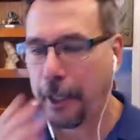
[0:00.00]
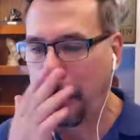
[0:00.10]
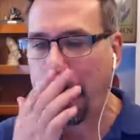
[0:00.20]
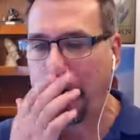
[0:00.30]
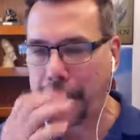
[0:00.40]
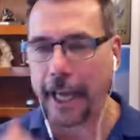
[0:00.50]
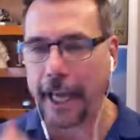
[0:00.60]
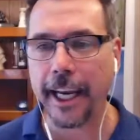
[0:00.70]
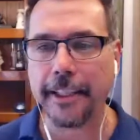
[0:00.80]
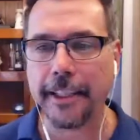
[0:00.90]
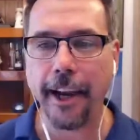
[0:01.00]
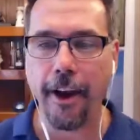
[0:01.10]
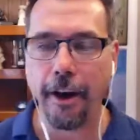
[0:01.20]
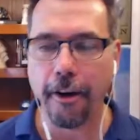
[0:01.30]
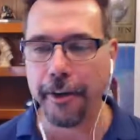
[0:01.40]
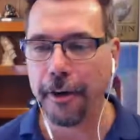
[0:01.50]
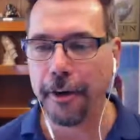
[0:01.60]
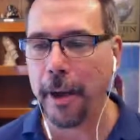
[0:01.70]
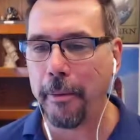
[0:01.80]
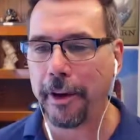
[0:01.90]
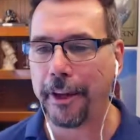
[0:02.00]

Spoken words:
It'll take at least that long for you to be able to.